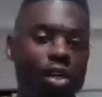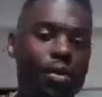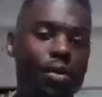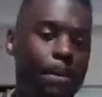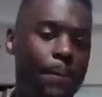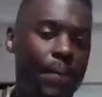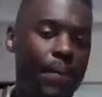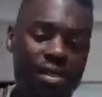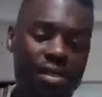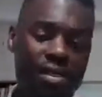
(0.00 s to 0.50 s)

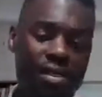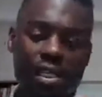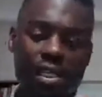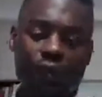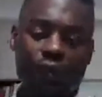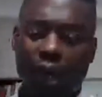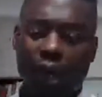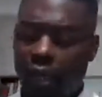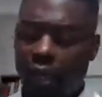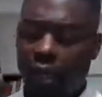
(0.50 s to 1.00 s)
knowledge in terms
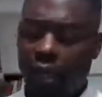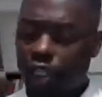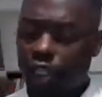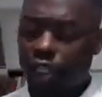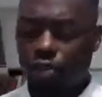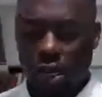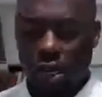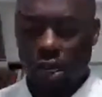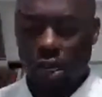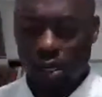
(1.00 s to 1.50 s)
of business,
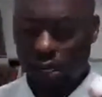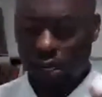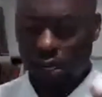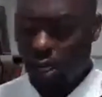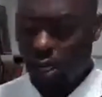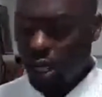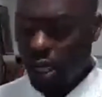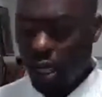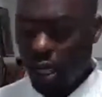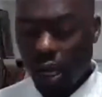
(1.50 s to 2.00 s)
finance,
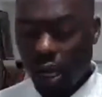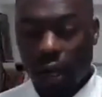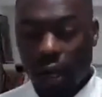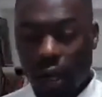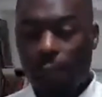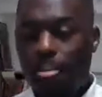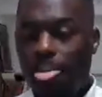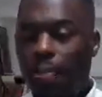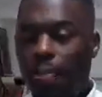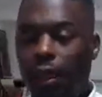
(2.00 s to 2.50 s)
credit,
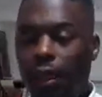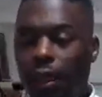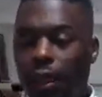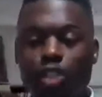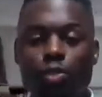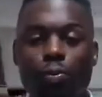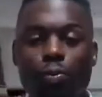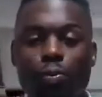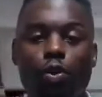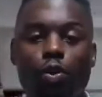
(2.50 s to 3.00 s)

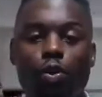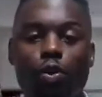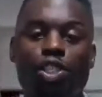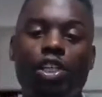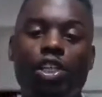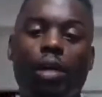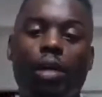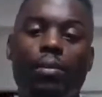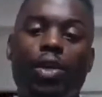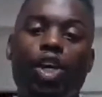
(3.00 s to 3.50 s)

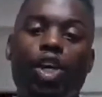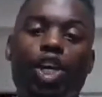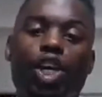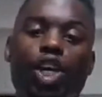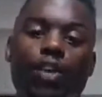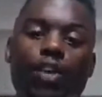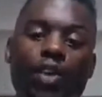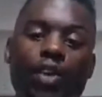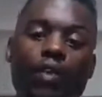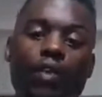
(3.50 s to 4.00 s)

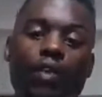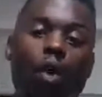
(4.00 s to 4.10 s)
entrepreneurship.